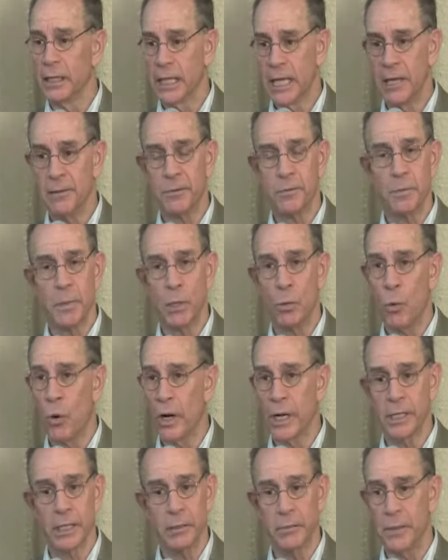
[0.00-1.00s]
keeps me
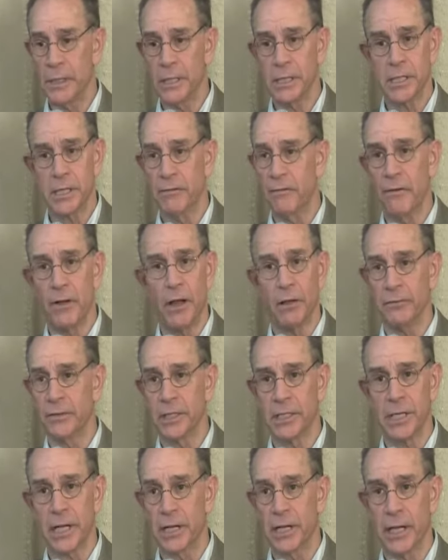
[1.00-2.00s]
wanting to be as involved
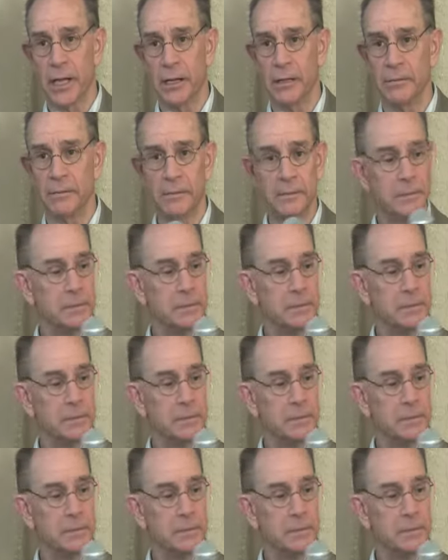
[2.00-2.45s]
as I can.